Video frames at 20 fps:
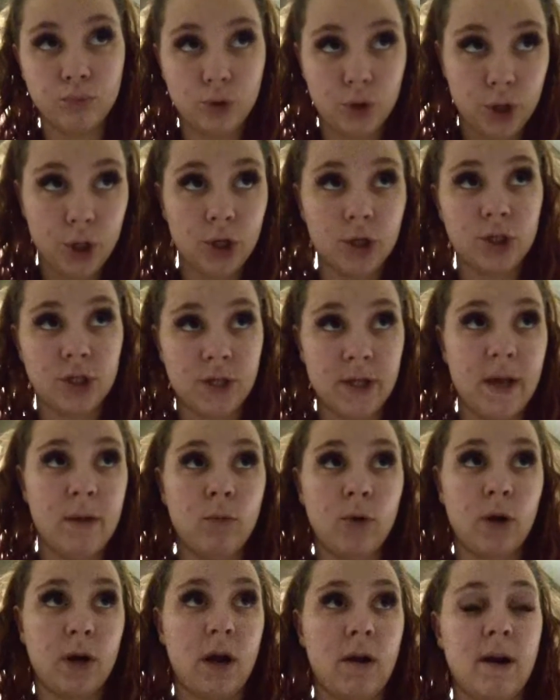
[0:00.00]
church and
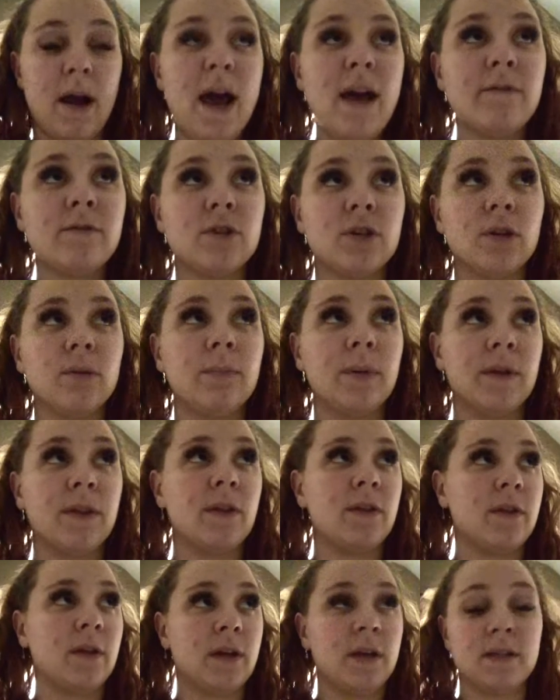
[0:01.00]
then work out after, but
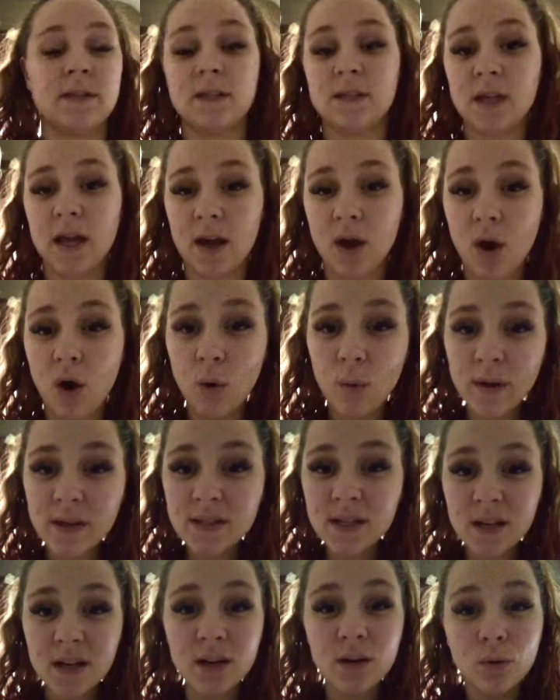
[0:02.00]
the thing is I
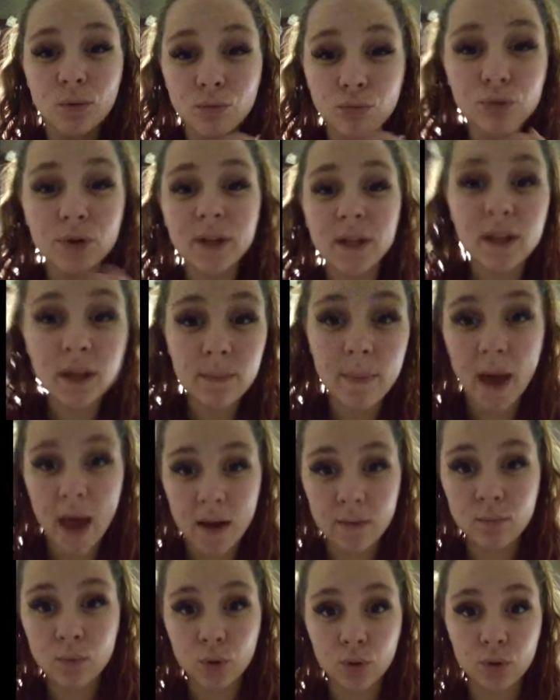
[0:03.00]
always get in a really
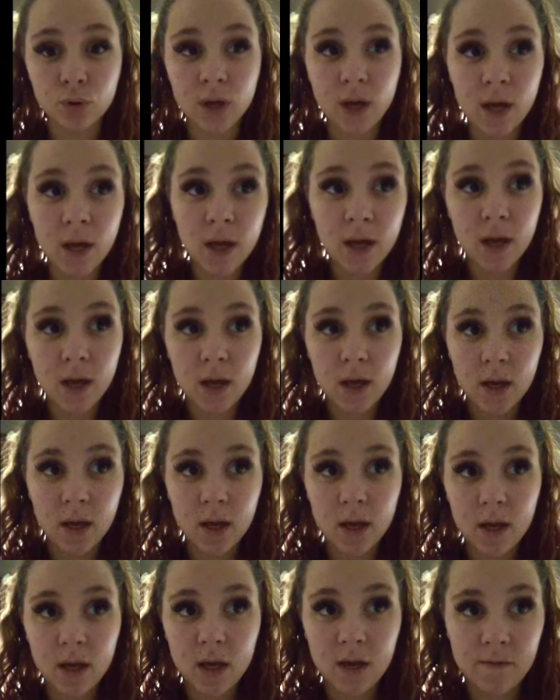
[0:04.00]
bad mood
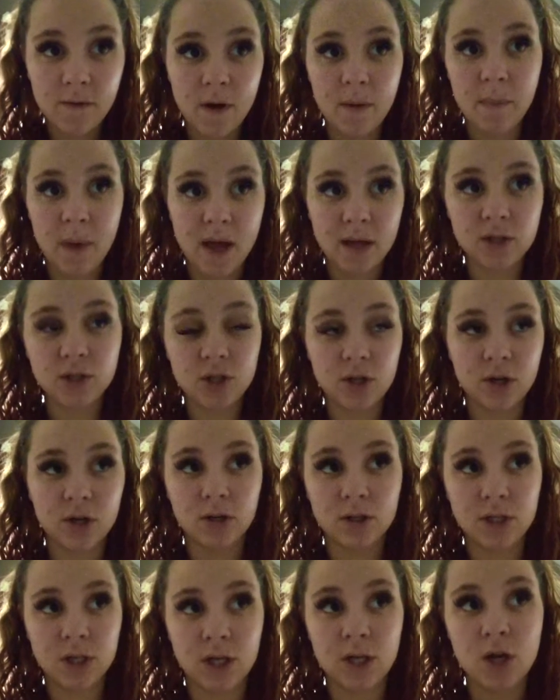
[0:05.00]
if I'm at
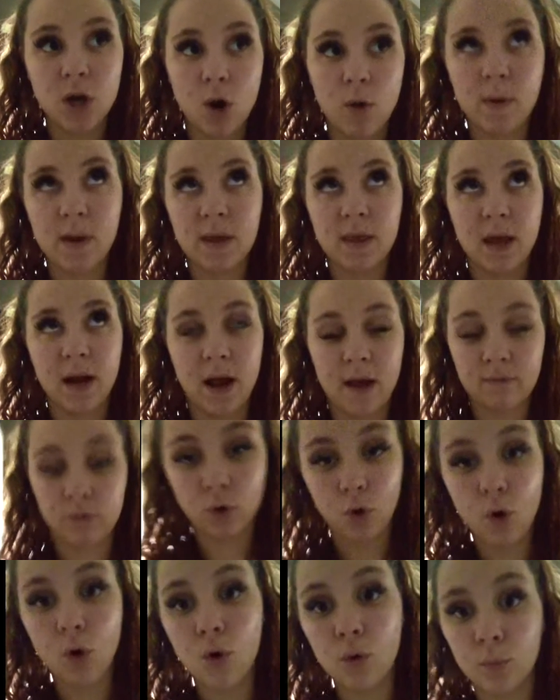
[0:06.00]
church and knowing that I have
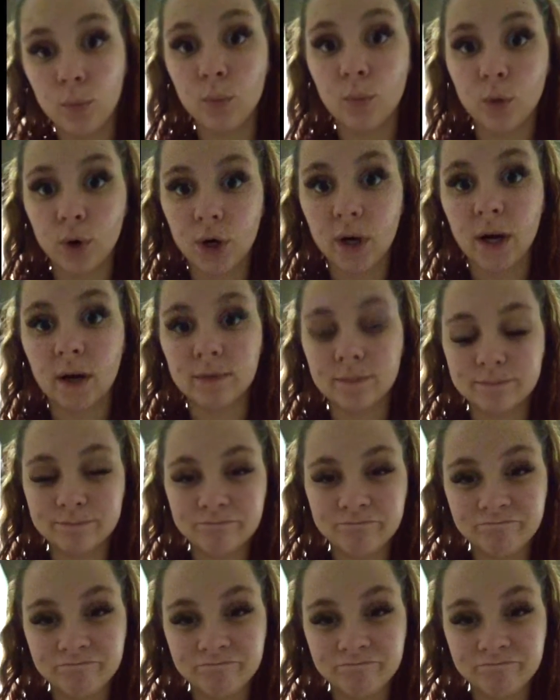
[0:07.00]
to go home and work out.